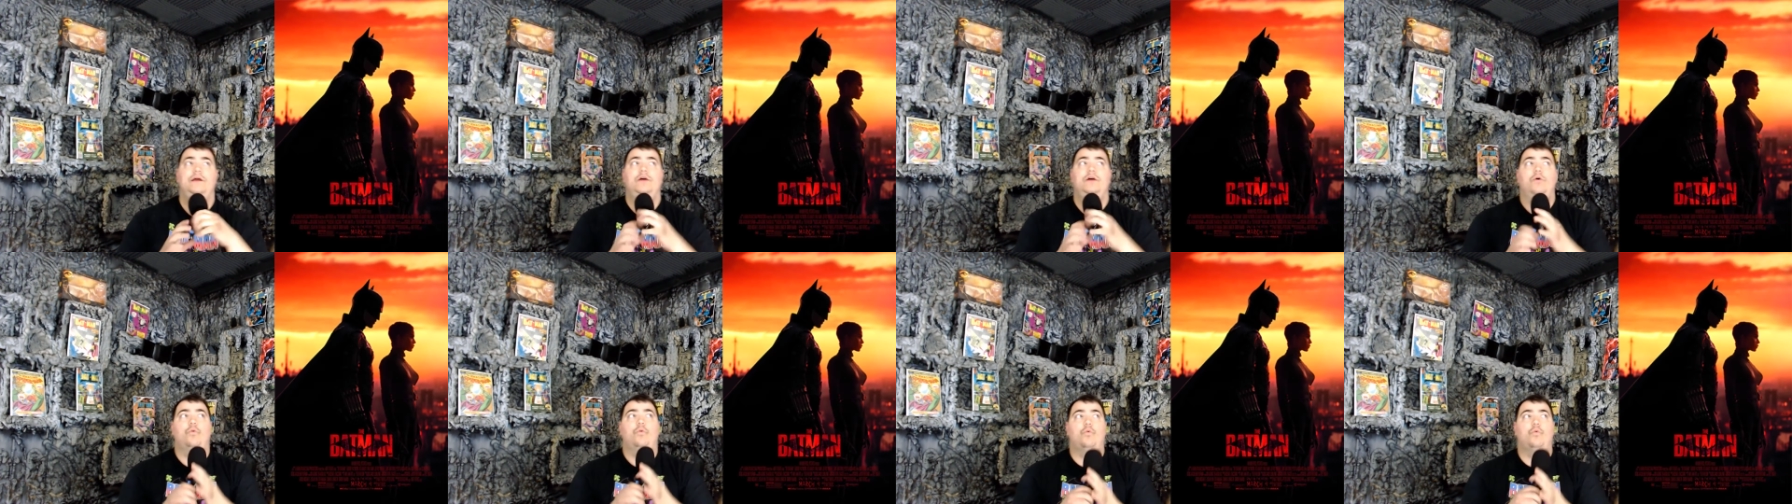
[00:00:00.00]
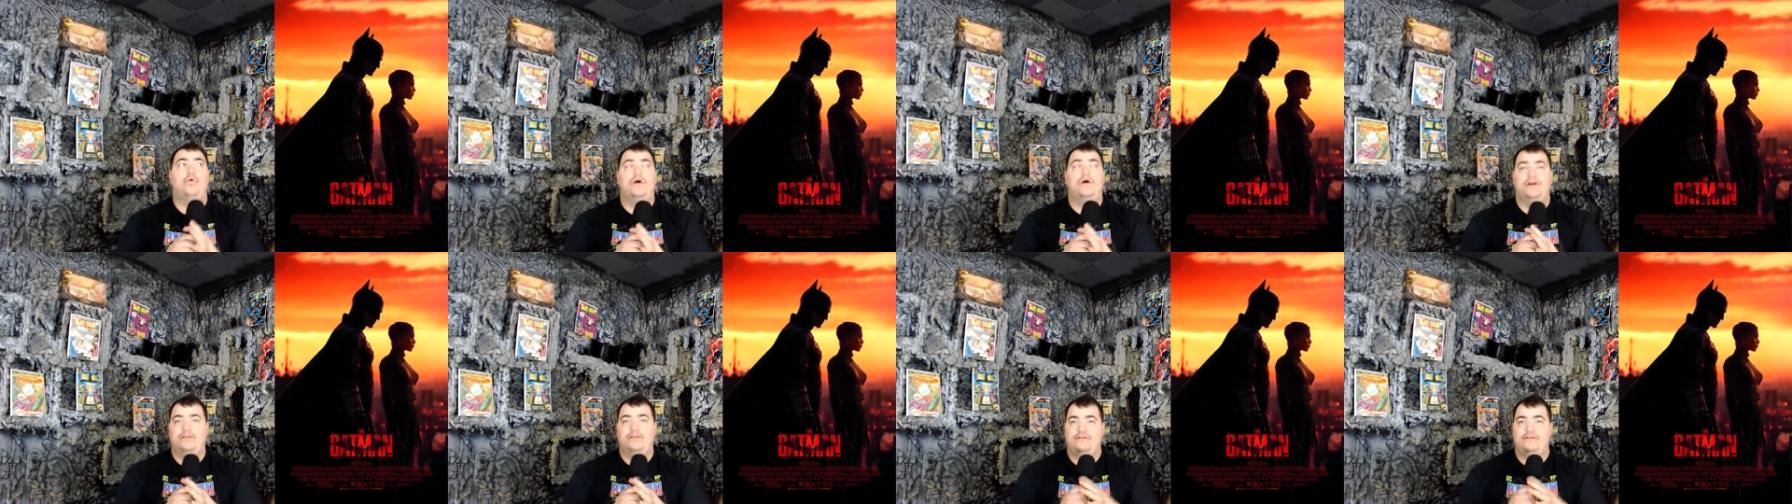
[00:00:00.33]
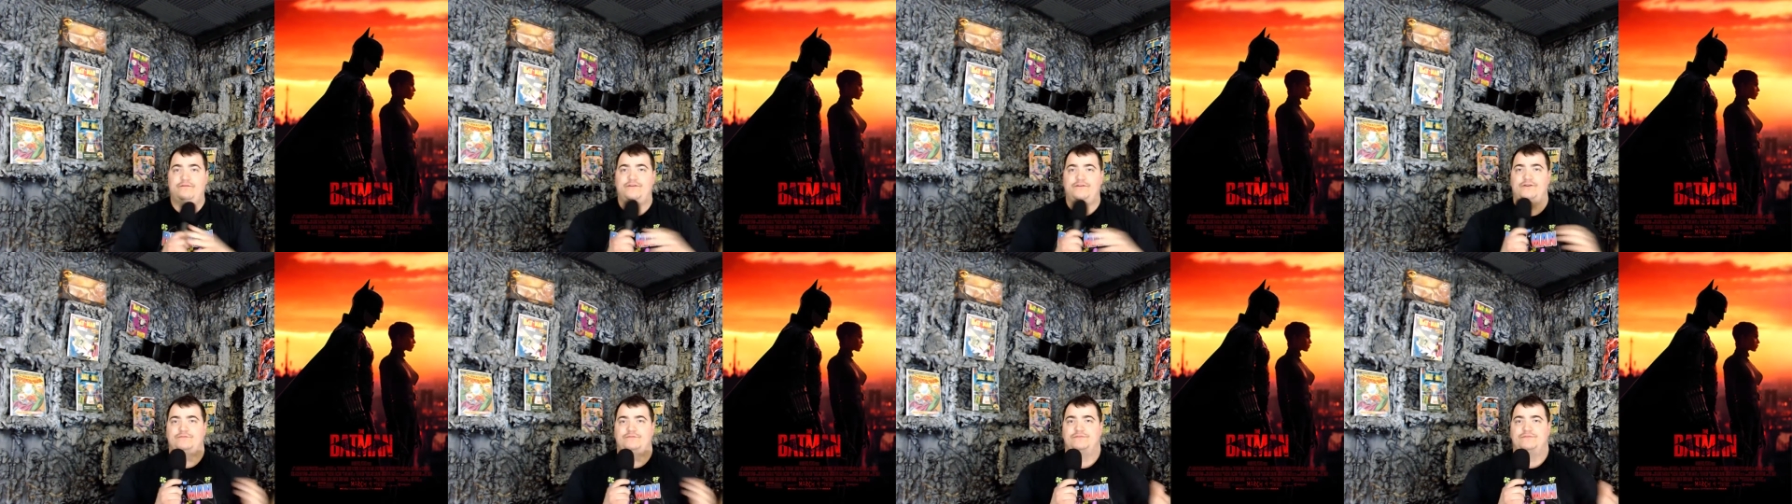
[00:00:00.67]
one of the
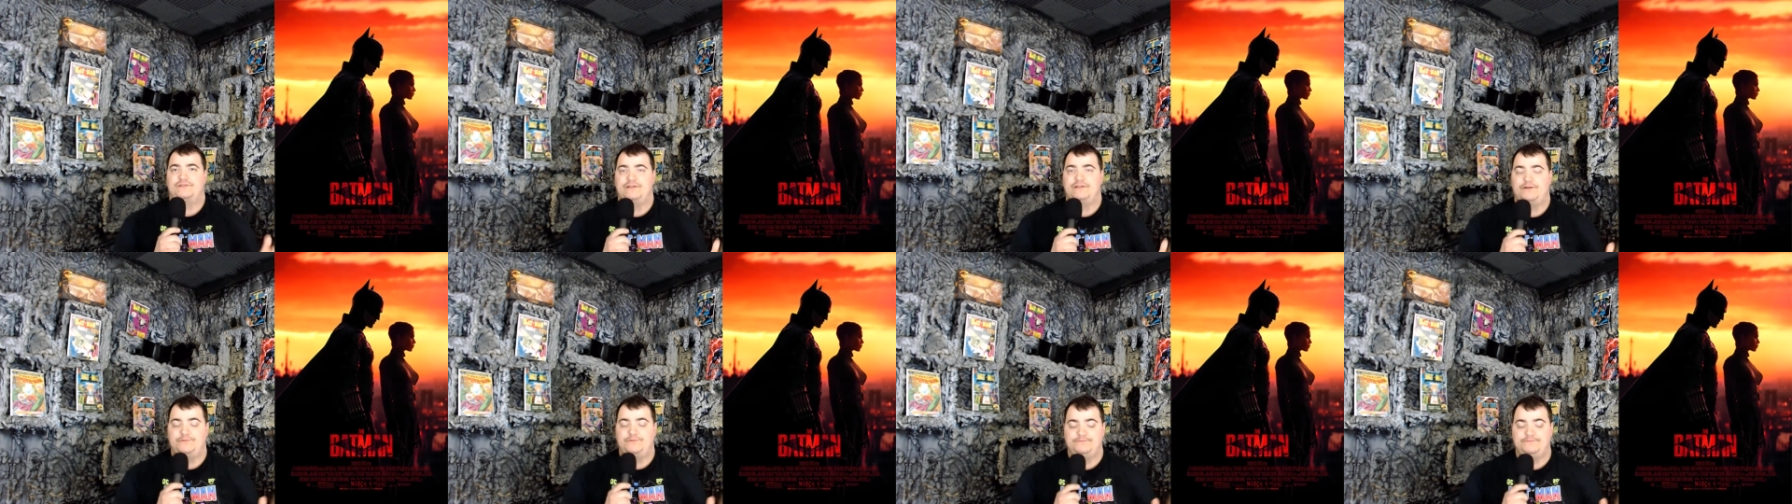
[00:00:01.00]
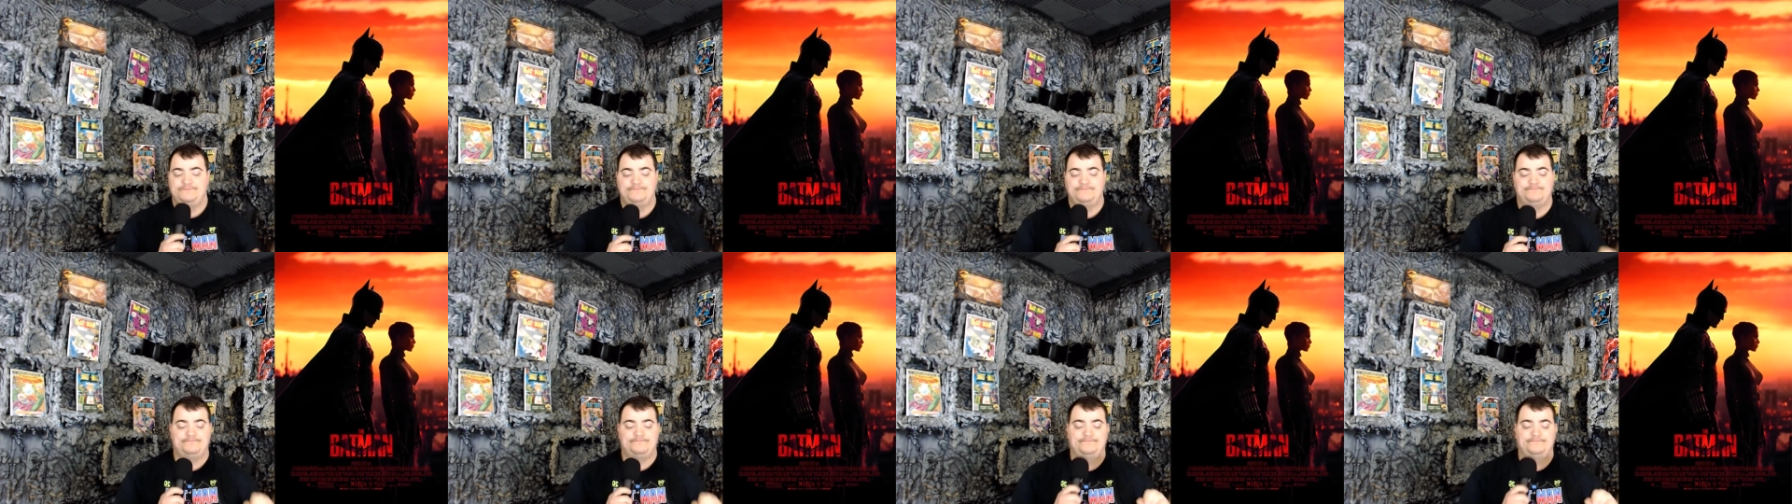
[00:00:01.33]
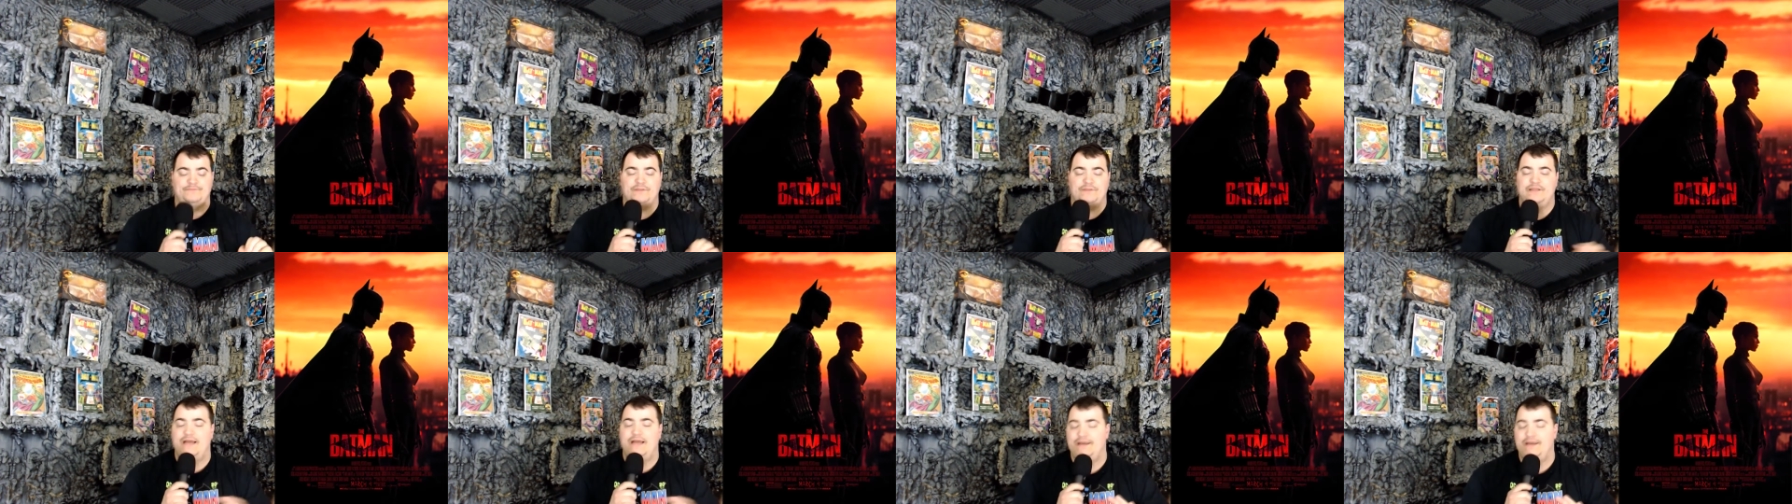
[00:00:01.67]
films do.
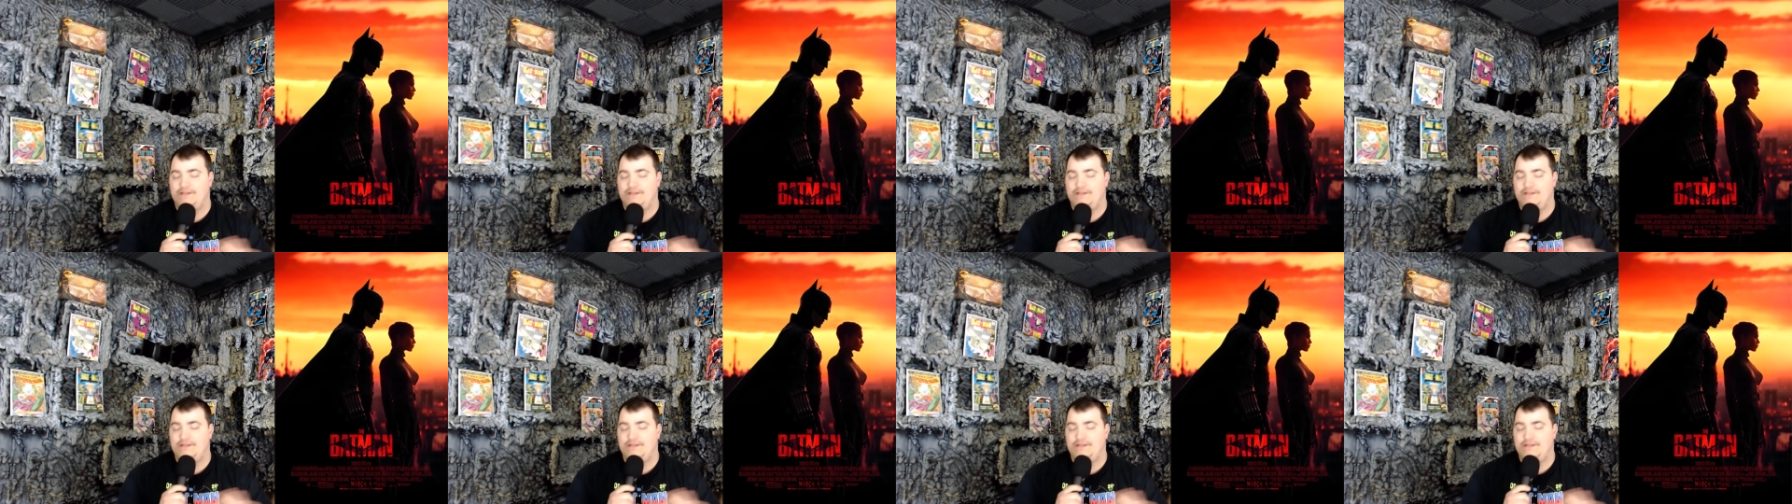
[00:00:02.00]
Not